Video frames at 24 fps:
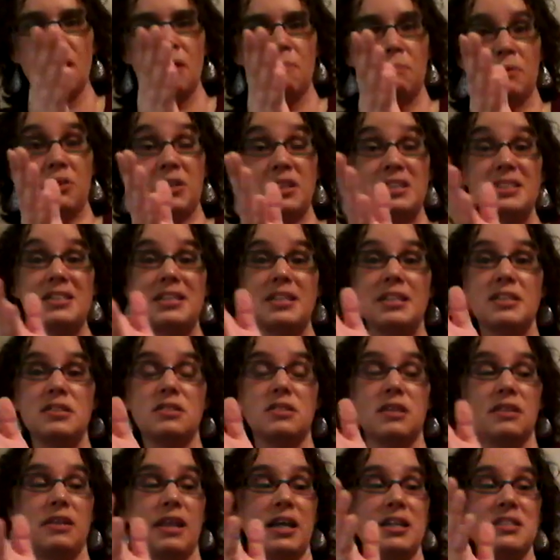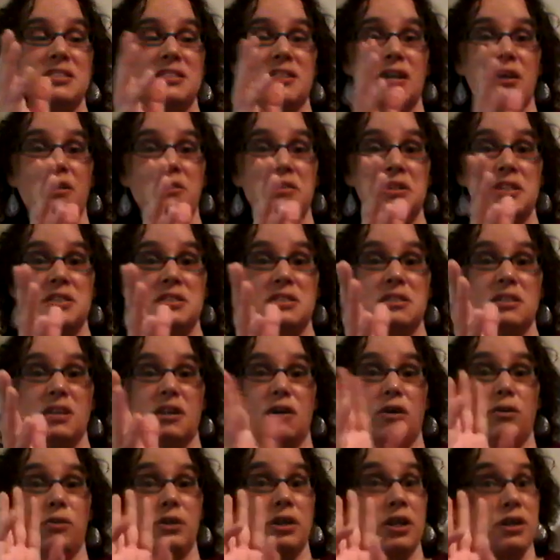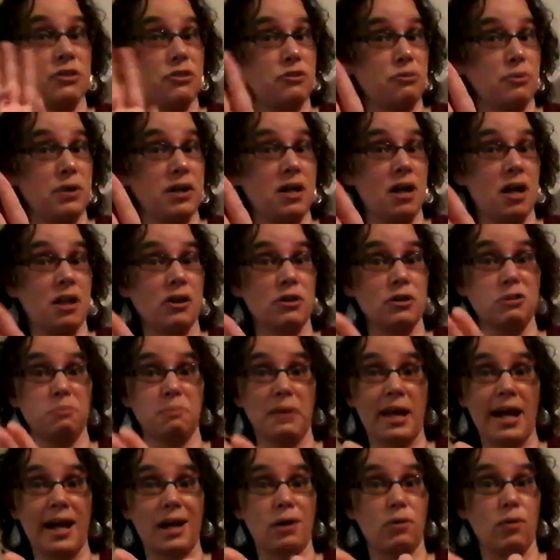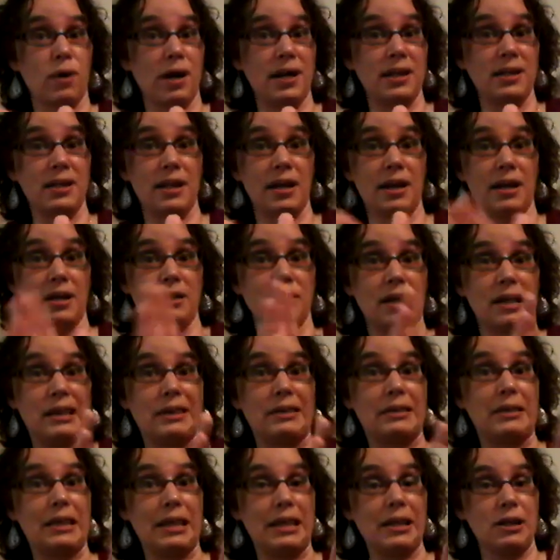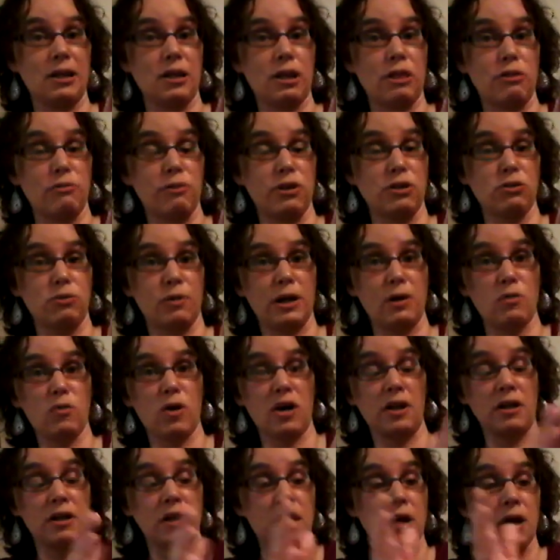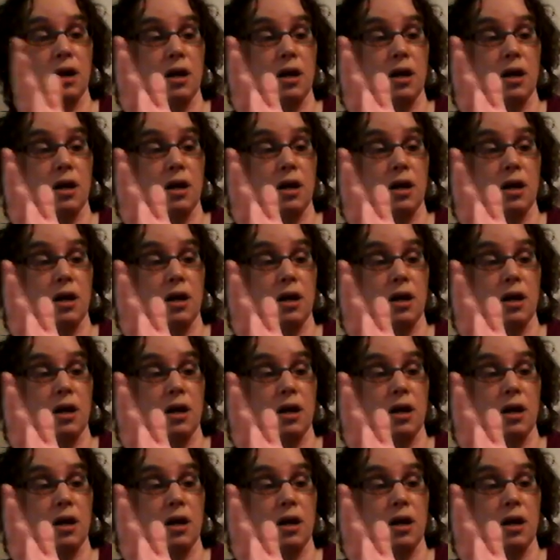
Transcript: But this is, they sell this only in 3 colors, black, white, and I think 321.